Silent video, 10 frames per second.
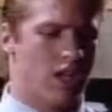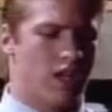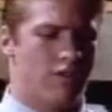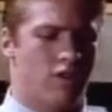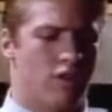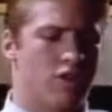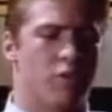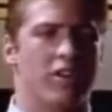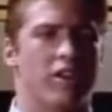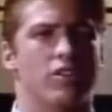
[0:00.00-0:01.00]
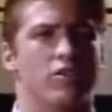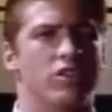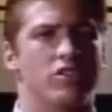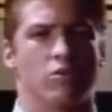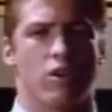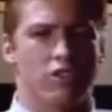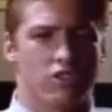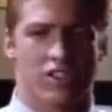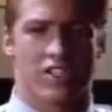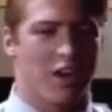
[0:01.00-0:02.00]
If you don't like the way that he treats you, why don't you
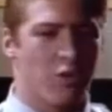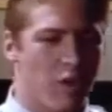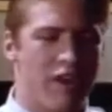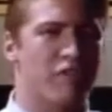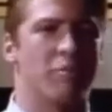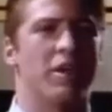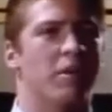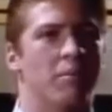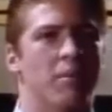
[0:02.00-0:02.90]
just get away from him?